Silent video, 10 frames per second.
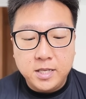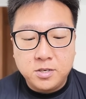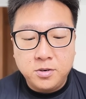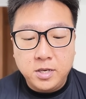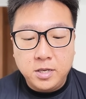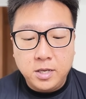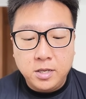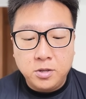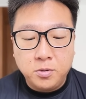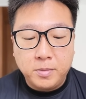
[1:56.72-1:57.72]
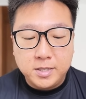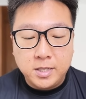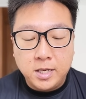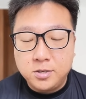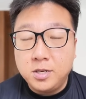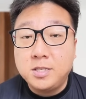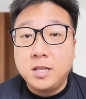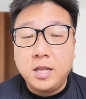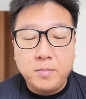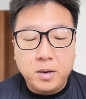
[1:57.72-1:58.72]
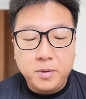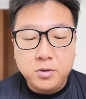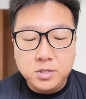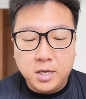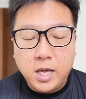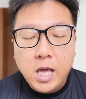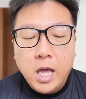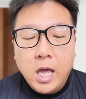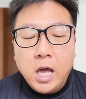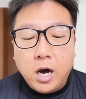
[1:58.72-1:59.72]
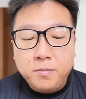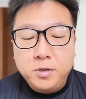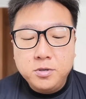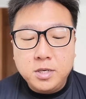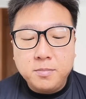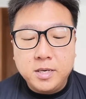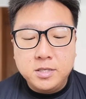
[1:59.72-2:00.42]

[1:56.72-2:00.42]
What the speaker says: let's go ahead into Master League. So this is the team I'll be using. I'll be using my